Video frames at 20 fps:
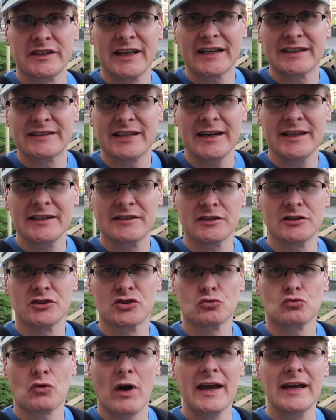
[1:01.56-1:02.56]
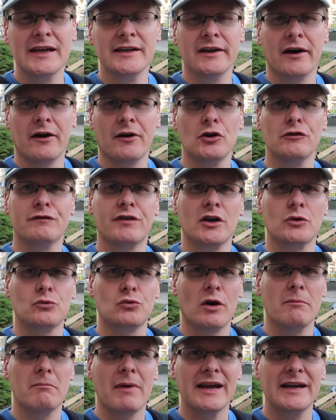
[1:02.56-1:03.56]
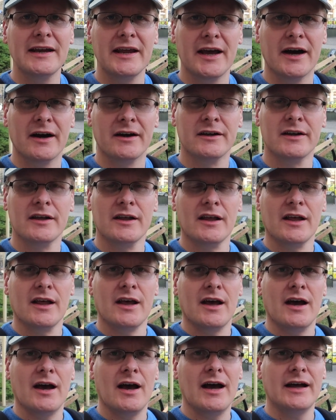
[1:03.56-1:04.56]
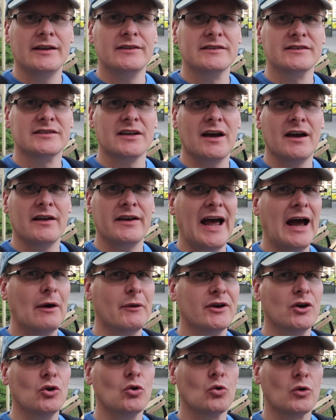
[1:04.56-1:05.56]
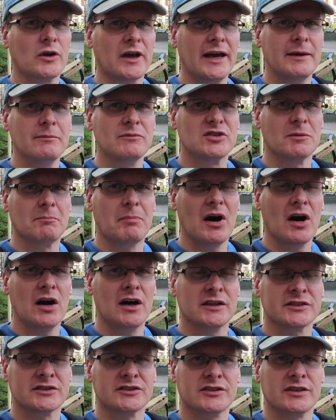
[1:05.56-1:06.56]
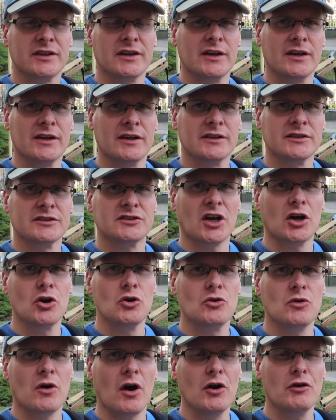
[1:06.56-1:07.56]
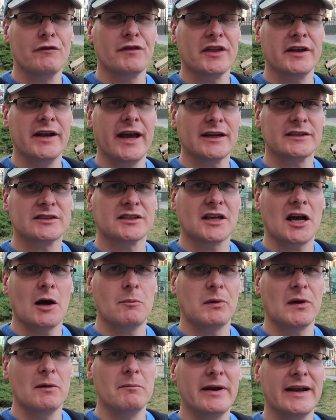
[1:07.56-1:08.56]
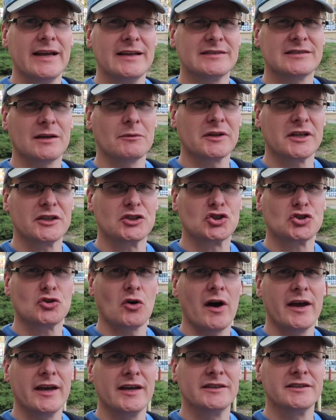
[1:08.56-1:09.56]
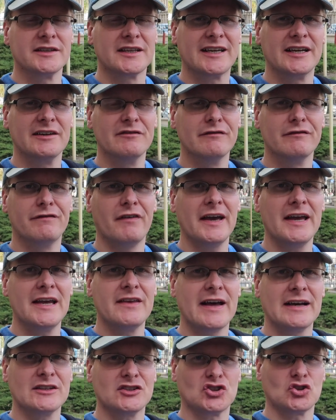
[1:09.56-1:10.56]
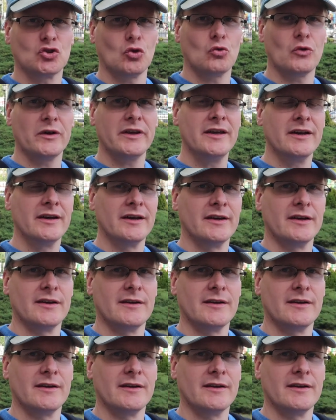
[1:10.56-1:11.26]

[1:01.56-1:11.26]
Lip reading: the dictator's reign over Romania, and how it all came to pass. So over the next couple of minutes, I'm going to try and convey that story.